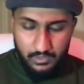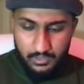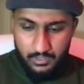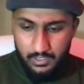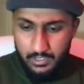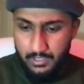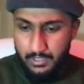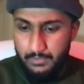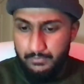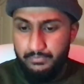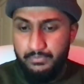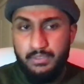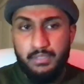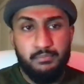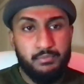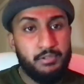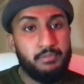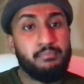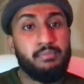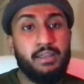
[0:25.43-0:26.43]
Um,
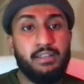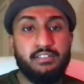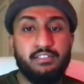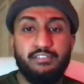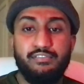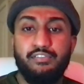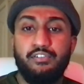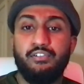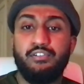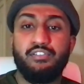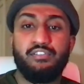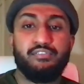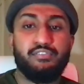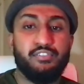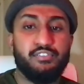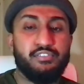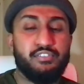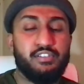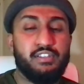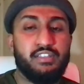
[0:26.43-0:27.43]
bring back the focus for
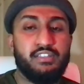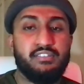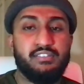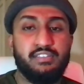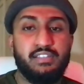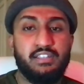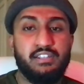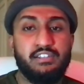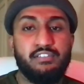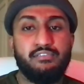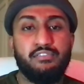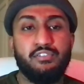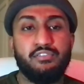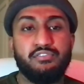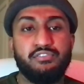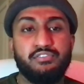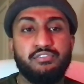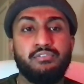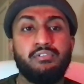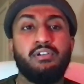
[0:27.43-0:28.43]
today's Lent
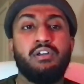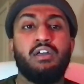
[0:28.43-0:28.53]
devotional.